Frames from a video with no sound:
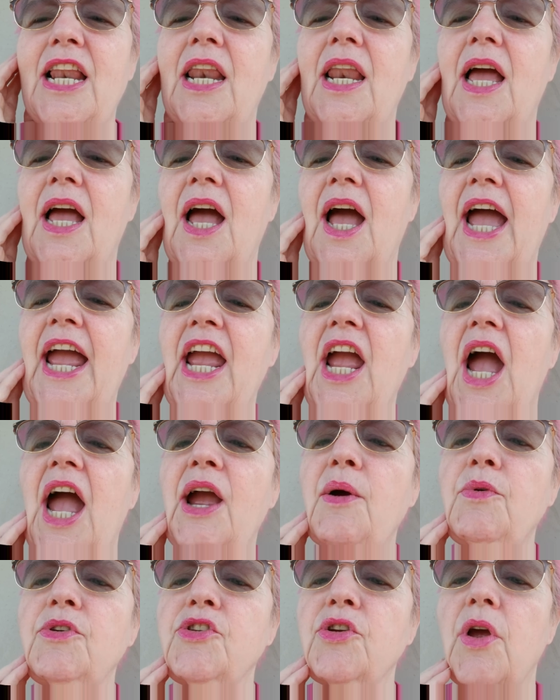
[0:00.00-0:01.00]

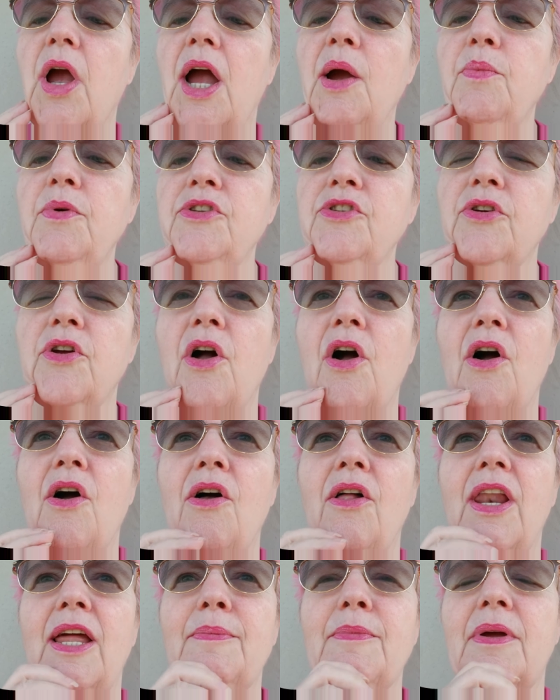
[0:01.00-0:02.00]

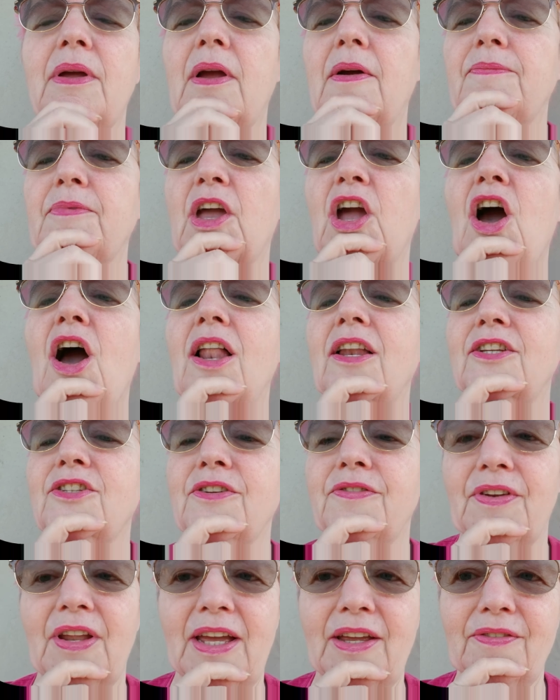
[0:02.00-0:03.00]
the
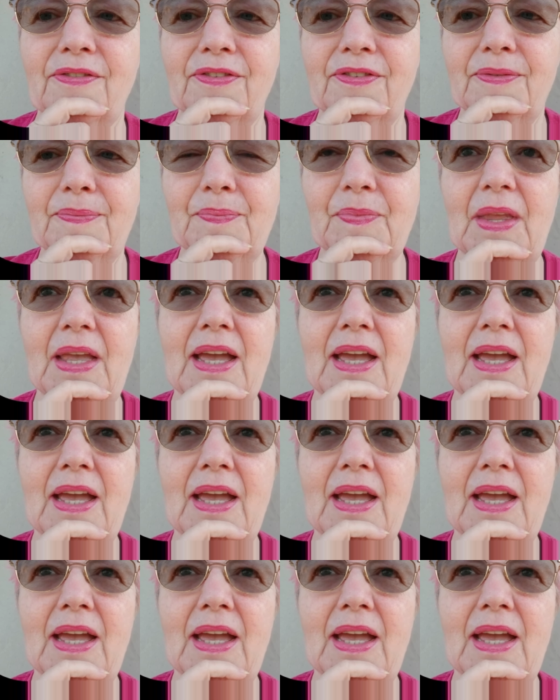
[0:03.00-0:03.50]
college of life.